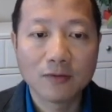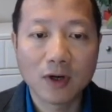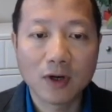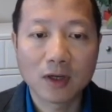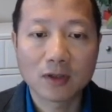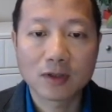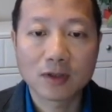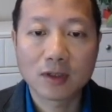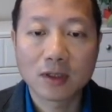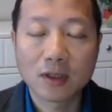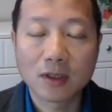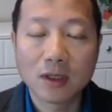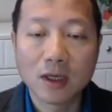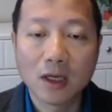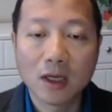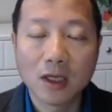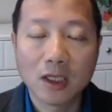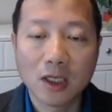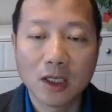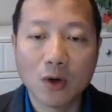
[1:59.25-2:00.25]
First,
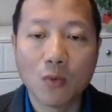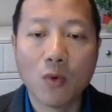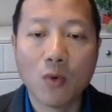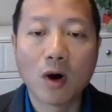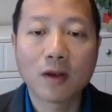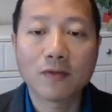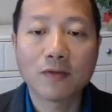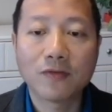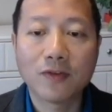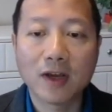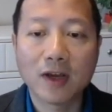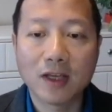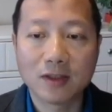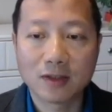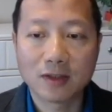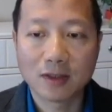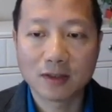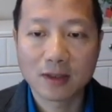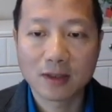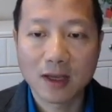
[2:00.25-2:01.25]
in what
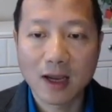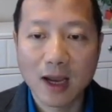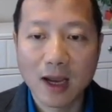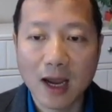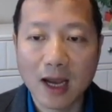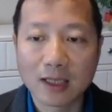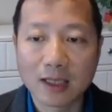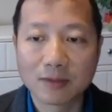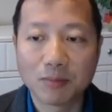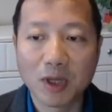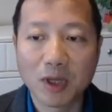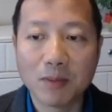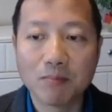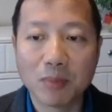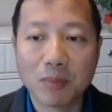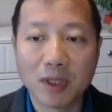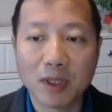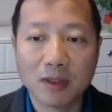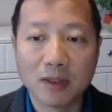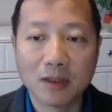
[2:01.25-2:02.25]
phases has
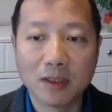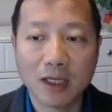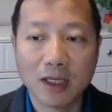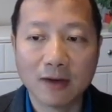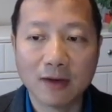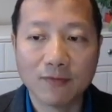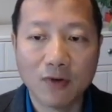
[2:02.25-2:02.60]
BIM been